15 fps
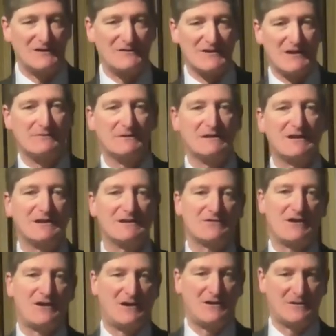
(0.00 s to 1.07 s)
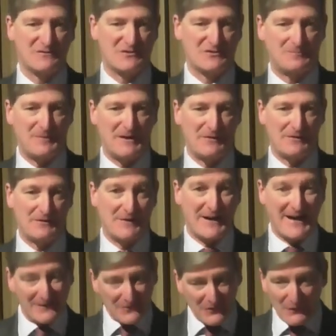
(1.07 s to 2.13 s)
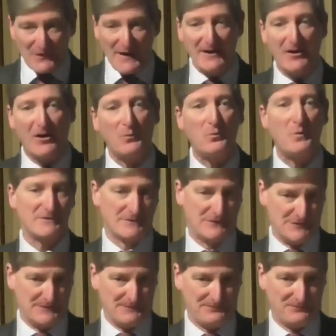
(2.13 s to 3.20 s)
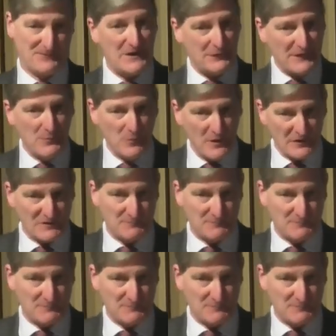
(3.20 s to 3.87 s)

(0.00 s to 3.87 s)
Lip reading: is, I think, enhanced by the fact that they are one of them, if it works